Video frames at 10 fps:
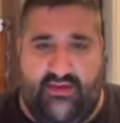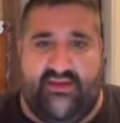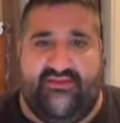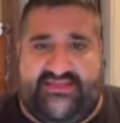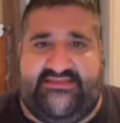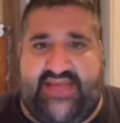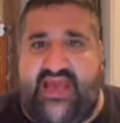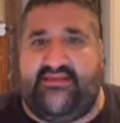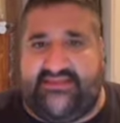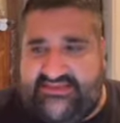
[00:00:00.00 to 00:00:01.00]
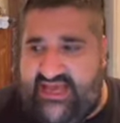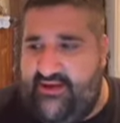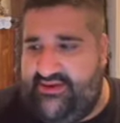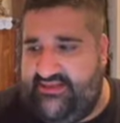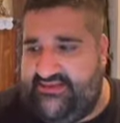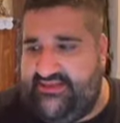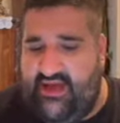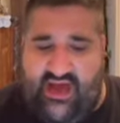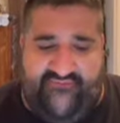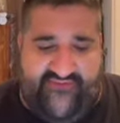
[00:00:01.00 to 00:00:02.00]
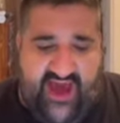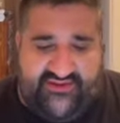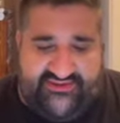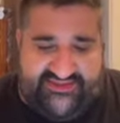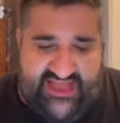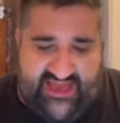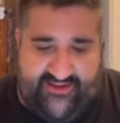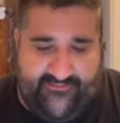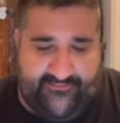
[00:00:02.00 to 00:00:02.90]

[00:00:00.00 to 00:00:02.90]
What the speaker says: Let's take the series on Father's Day.